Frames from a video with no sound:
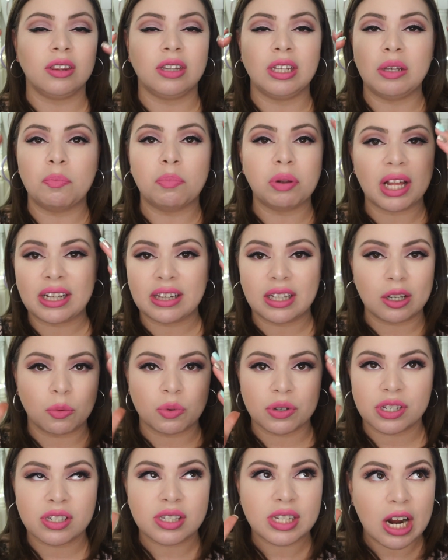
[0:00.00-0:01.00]
the
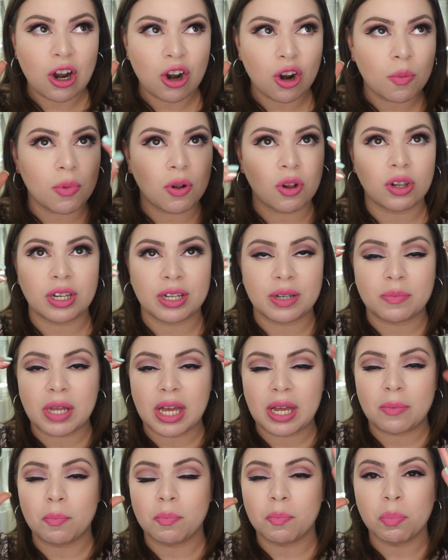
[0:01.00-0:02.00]
blending was terrible
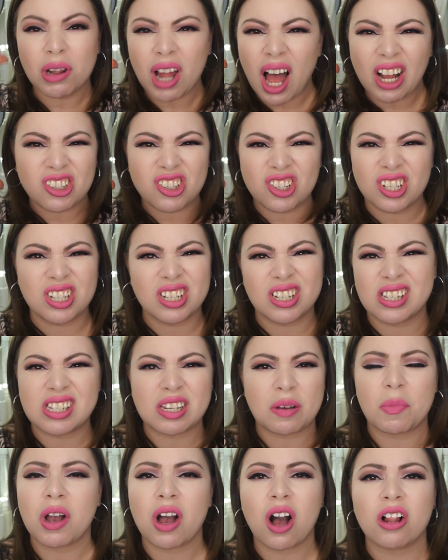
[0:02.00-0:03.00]
and blotchy in
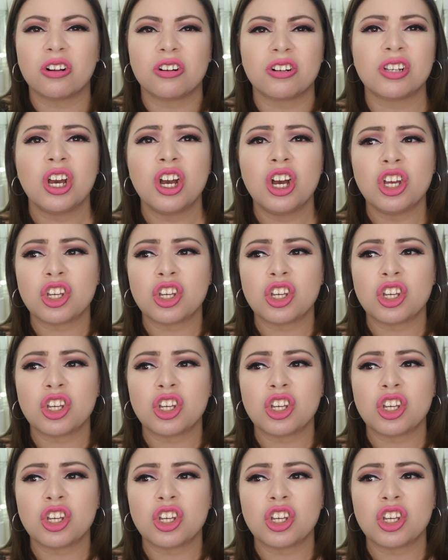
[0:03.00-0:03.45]
some colors.